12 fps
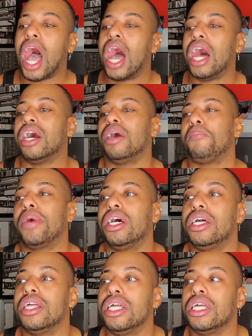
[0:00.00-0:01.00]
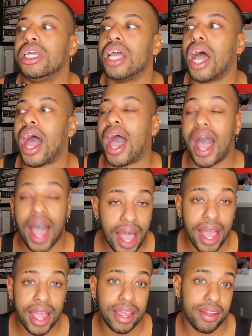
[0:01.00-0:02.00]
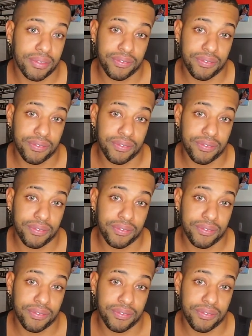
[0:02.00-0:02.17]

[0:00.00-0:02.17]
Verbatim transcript: Um, I